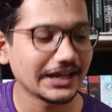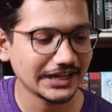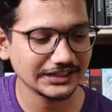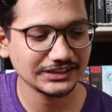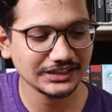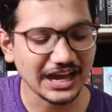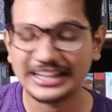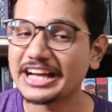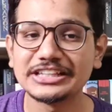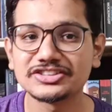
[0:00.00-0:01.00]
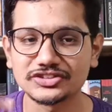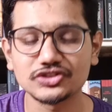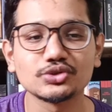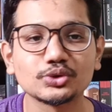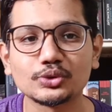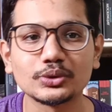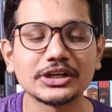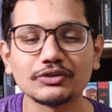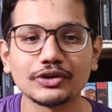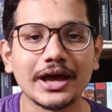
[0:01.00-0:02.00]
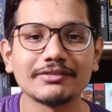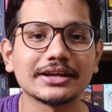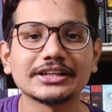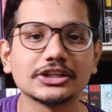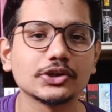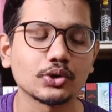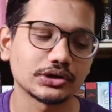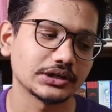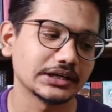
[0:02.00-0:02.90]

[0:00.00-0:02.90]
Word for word: and I'd highly suggest you to do that if you're having a Kindle or uh,